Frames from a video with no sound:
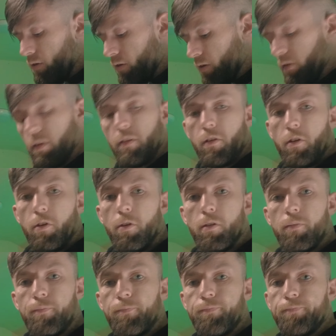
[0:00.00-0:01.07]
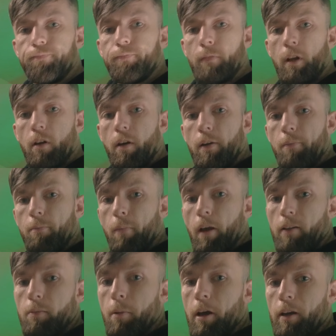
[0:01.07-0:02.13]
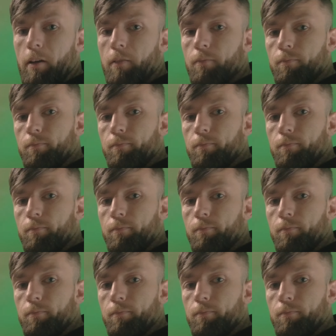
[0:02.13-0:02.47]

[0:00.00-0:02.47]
I think they're cool. All right, back to packing.